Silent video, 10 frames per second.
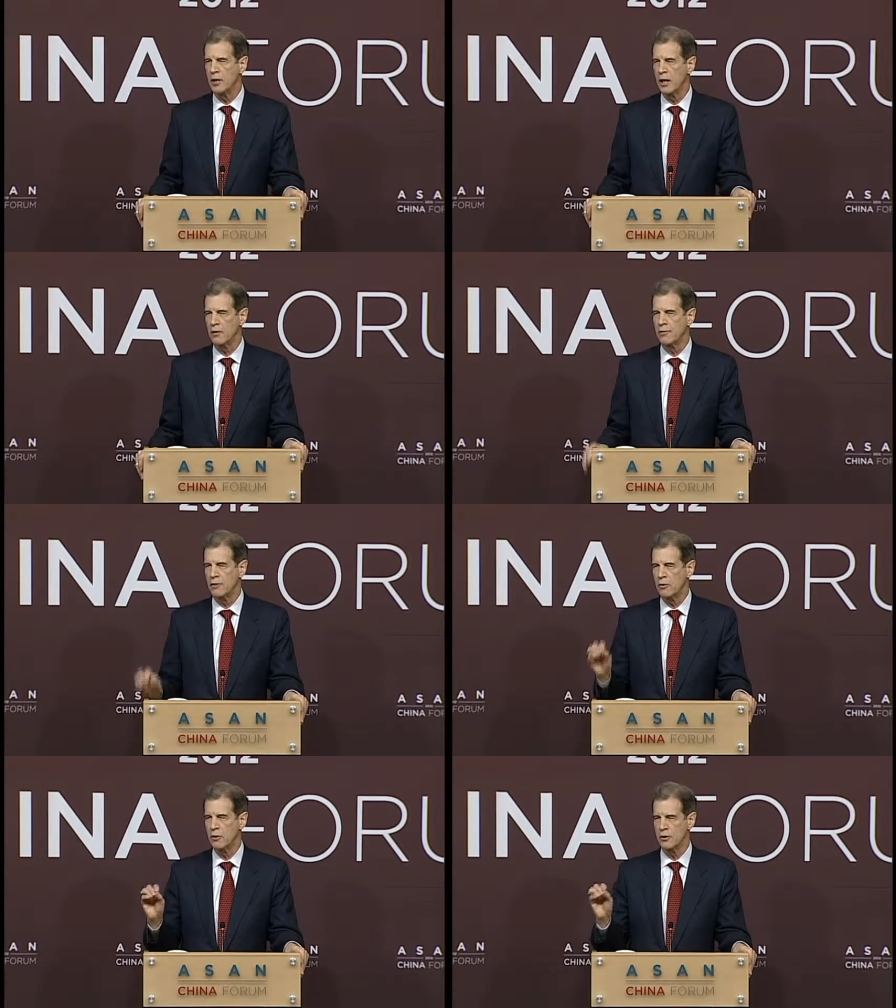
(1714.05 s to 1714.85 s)
not
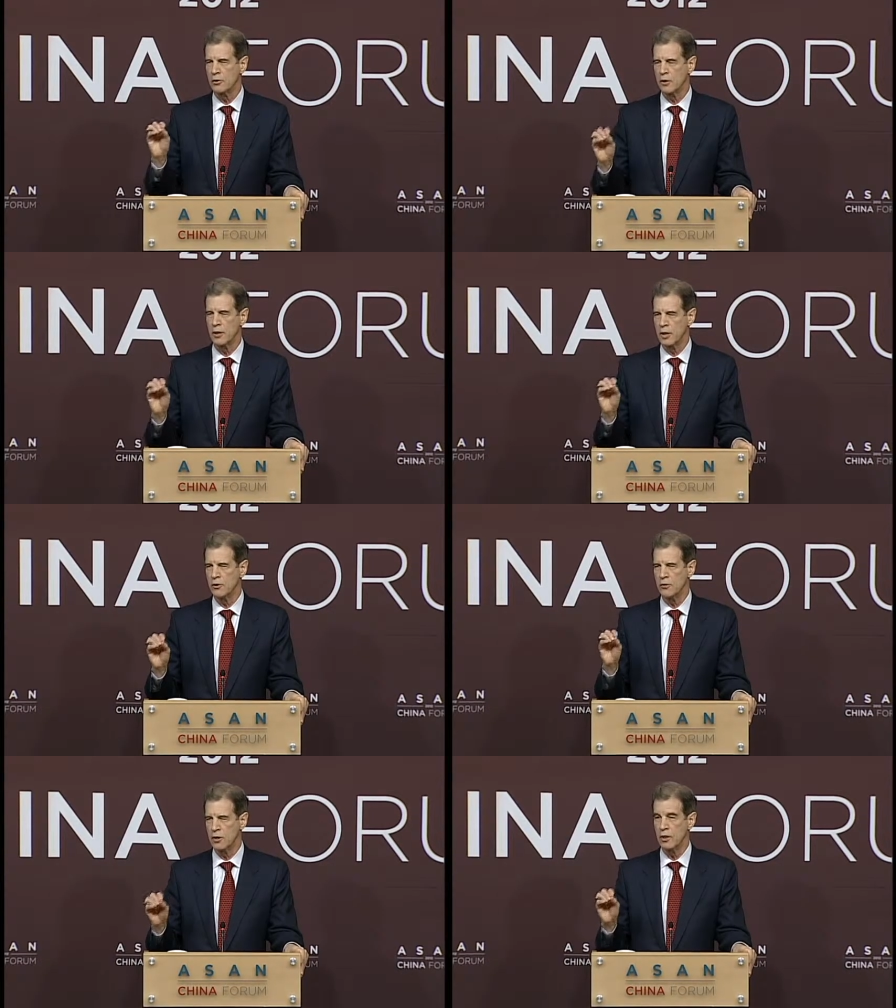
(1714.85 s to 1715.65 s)
focused on
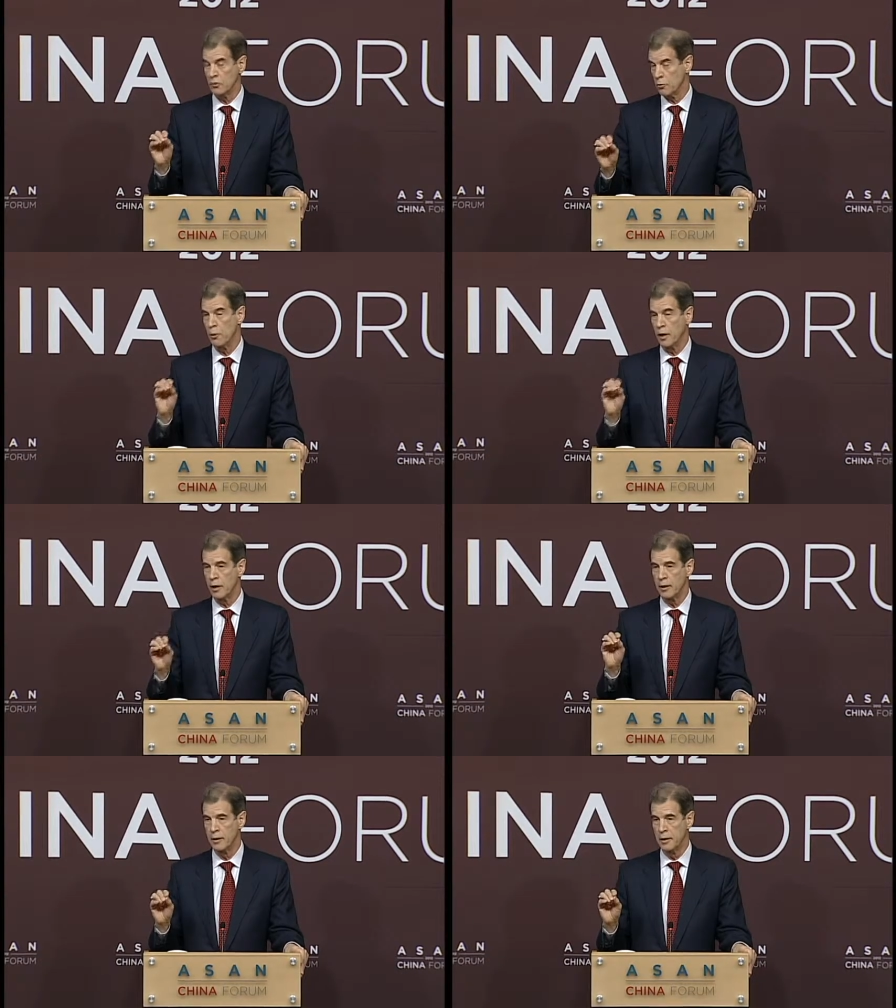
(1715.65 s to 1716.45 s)
these things the way
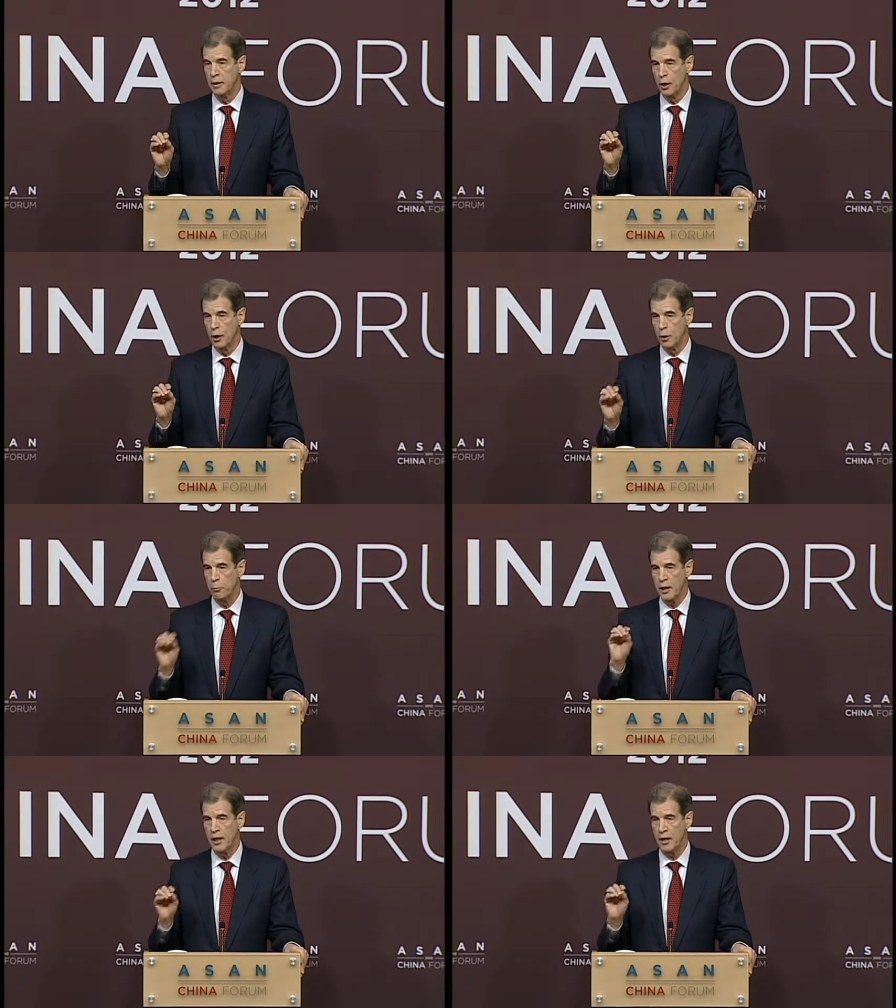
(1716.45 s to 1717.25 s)

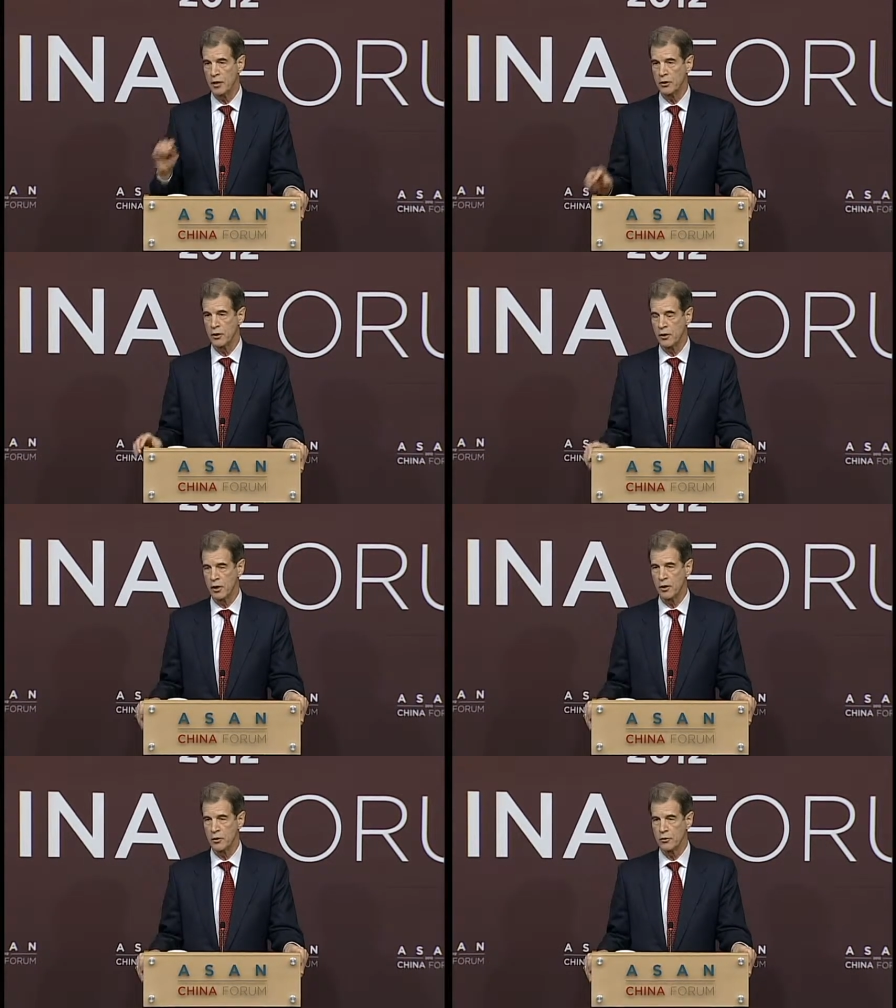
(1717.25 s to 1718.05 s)
many Asian
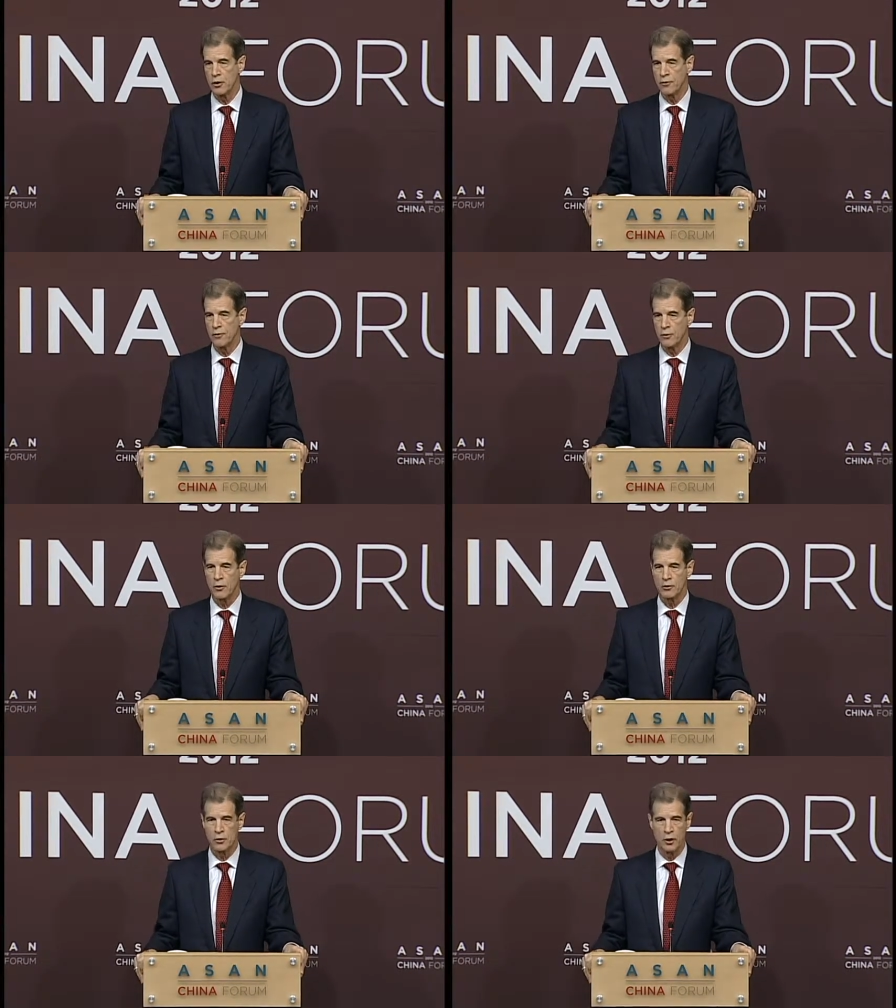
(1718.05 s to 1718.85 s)
thinkers have
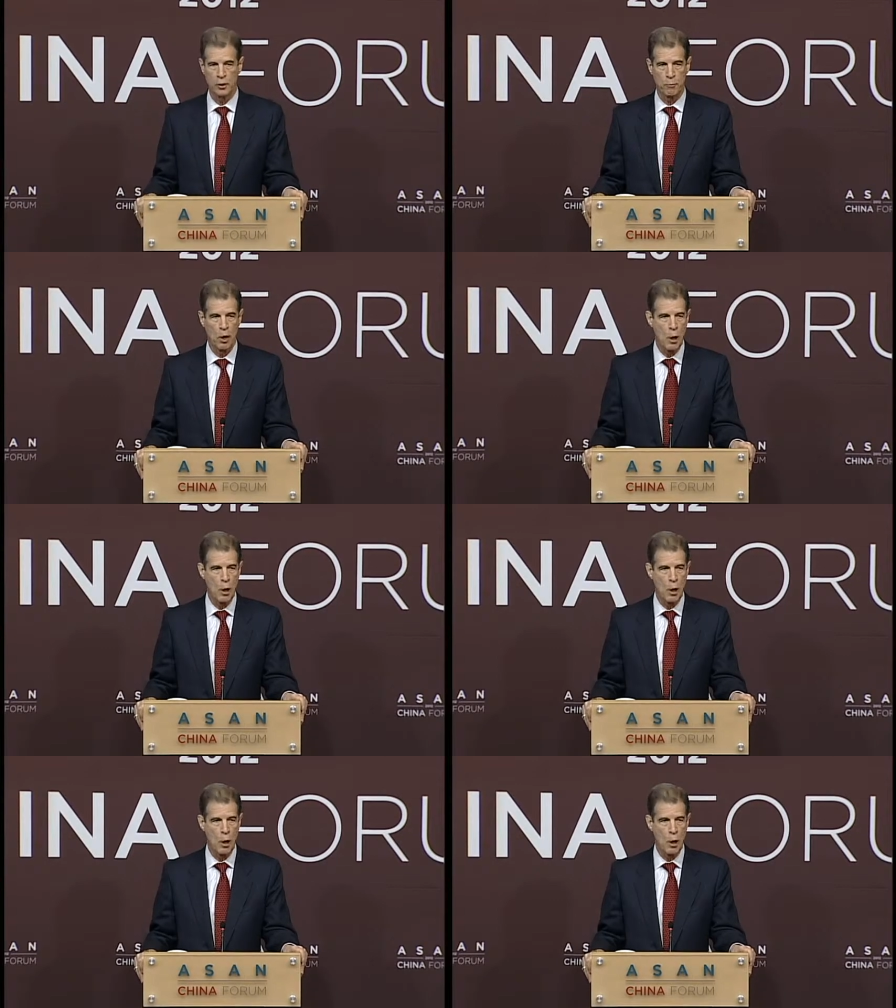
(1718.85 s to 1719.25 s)
focused on them.